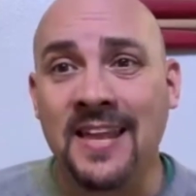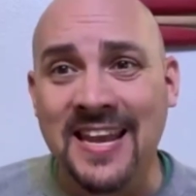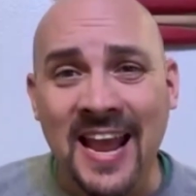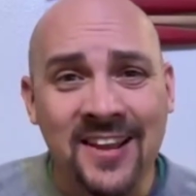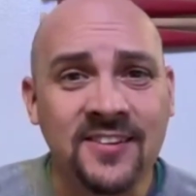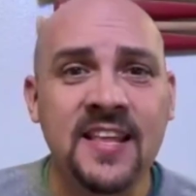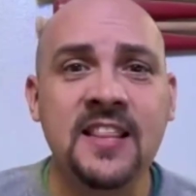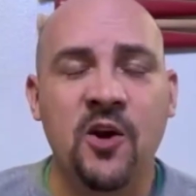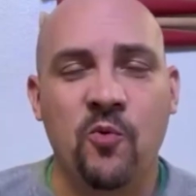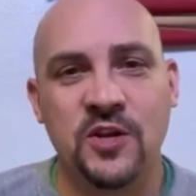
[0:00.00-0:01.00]
The next
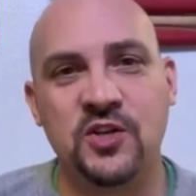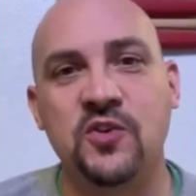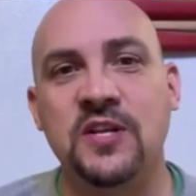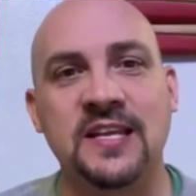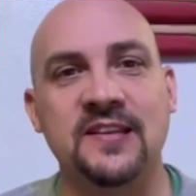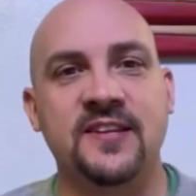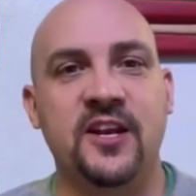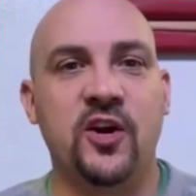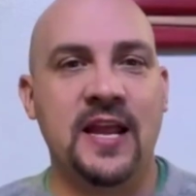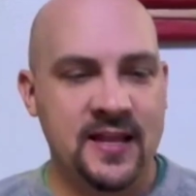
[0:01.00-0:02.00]
thing that I wanted you to
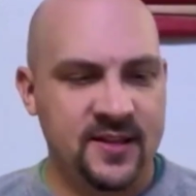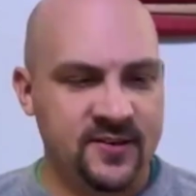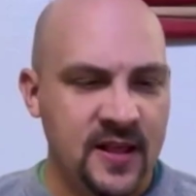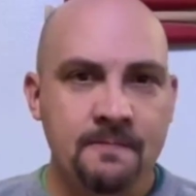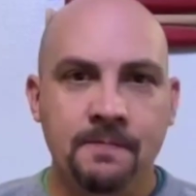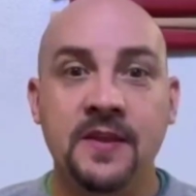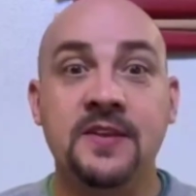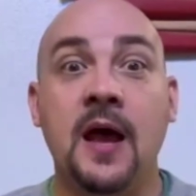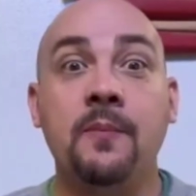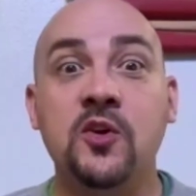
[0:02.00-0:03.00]
consider is
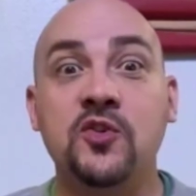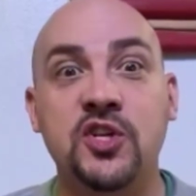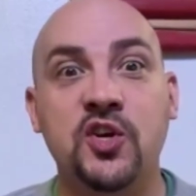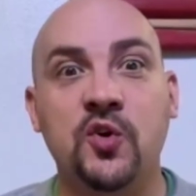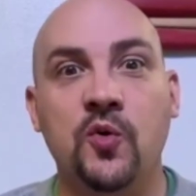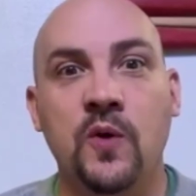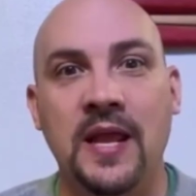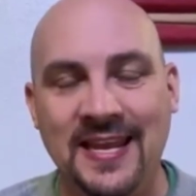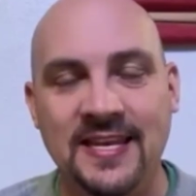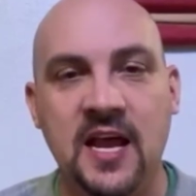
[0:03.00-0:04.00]

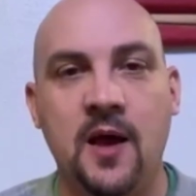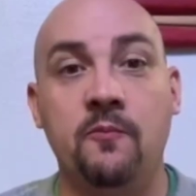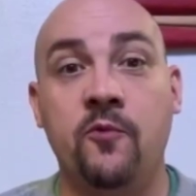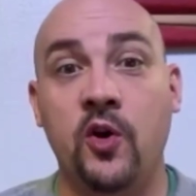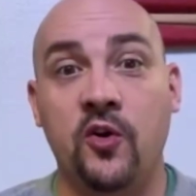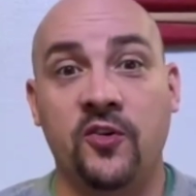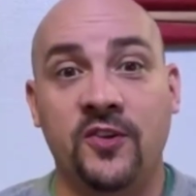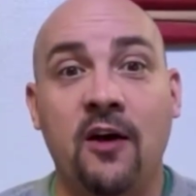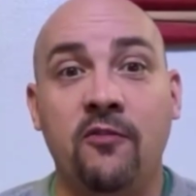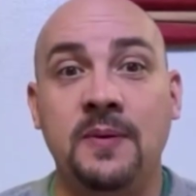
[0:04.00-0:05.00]
W-2 income for
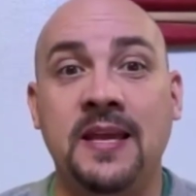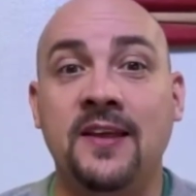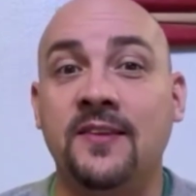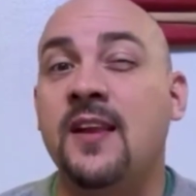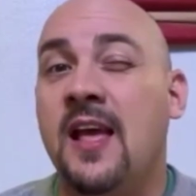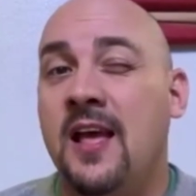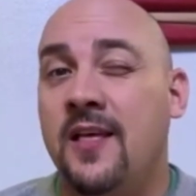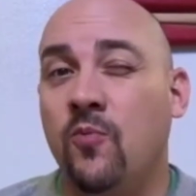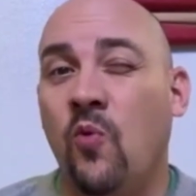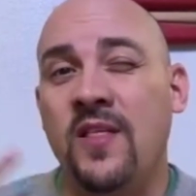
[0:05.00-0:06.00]
yourself, because
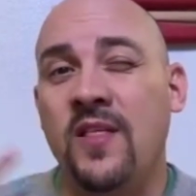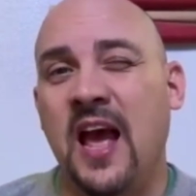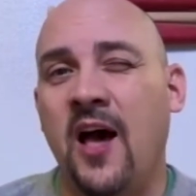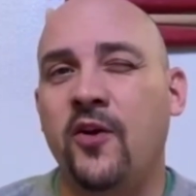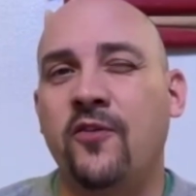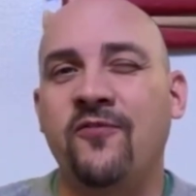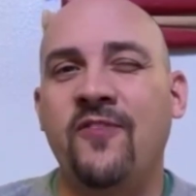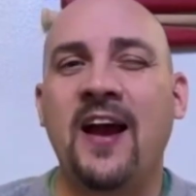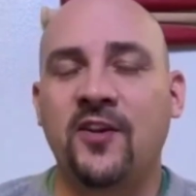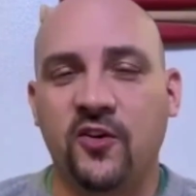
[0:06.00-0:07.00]
one of the other
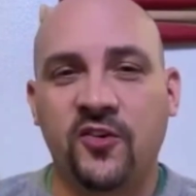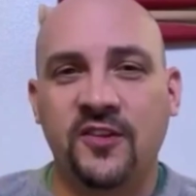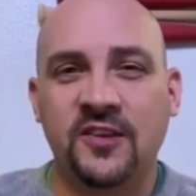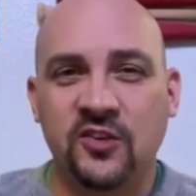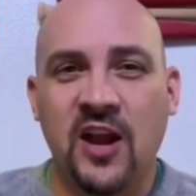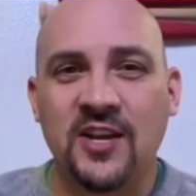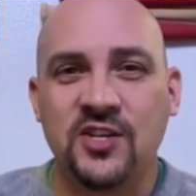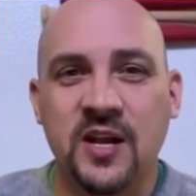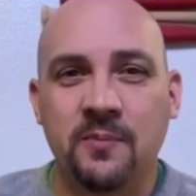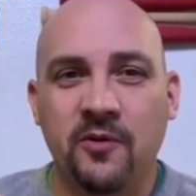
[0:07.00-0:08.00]
factors, so this is
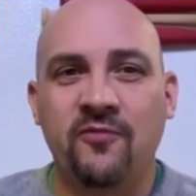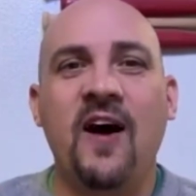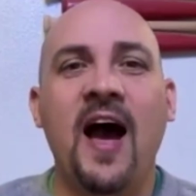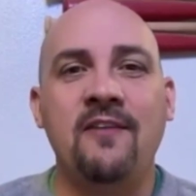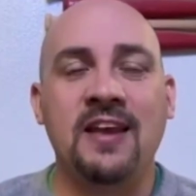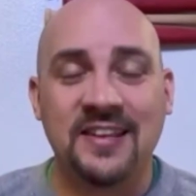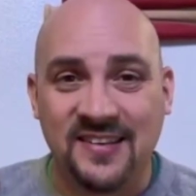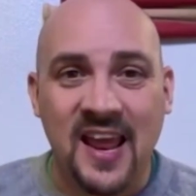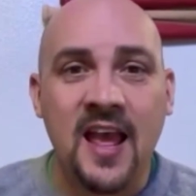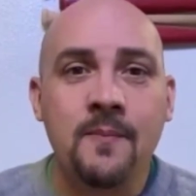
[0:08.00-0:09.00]
strategy number five,
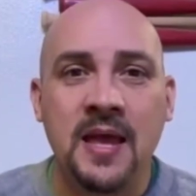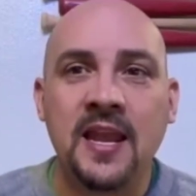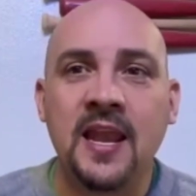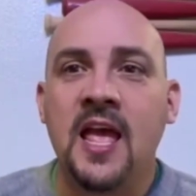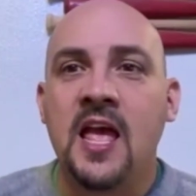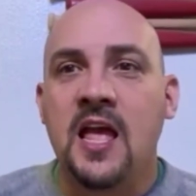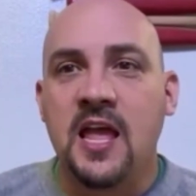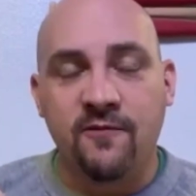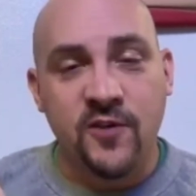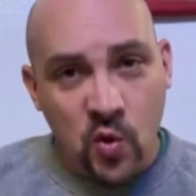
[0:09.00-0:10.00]
examine
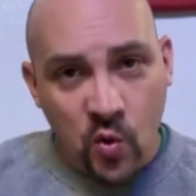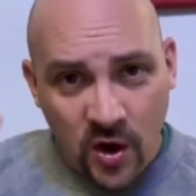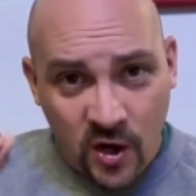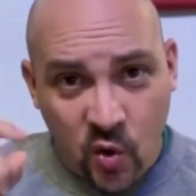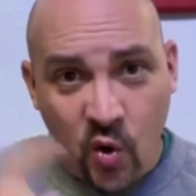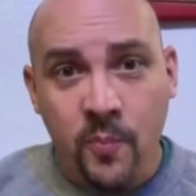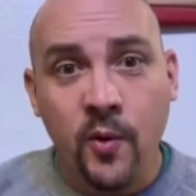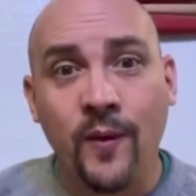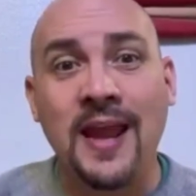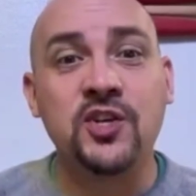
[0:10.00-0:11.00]
if you're a
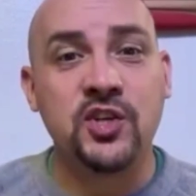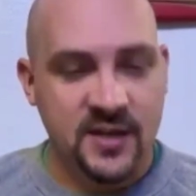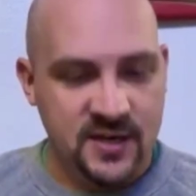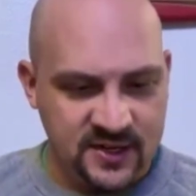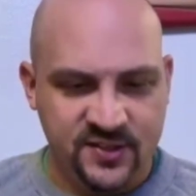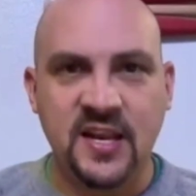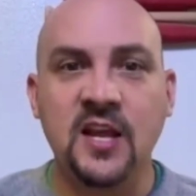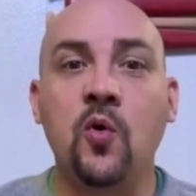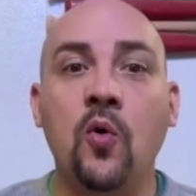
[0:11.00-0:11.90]
corporation, a C